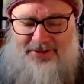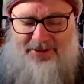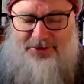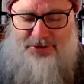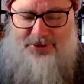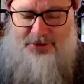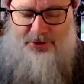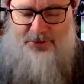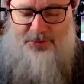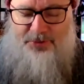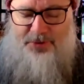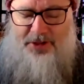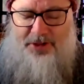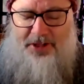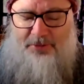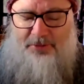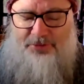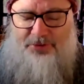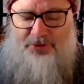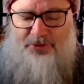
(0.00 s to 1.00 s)
This thought
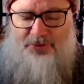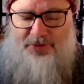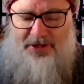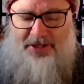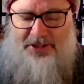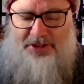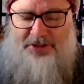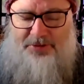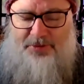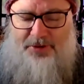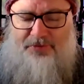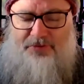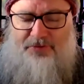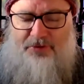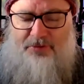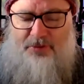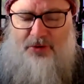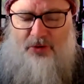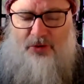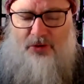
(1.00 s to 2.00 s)
will help to release me
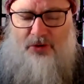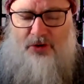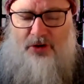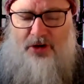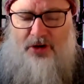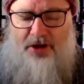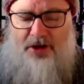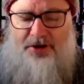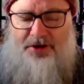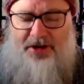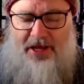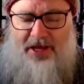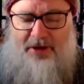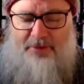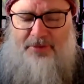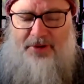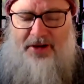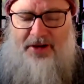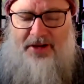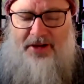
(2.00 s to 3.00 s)
from all I
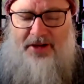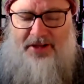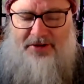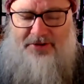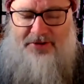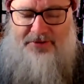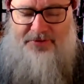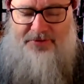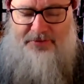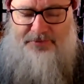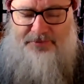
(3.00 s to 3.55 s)
now believe.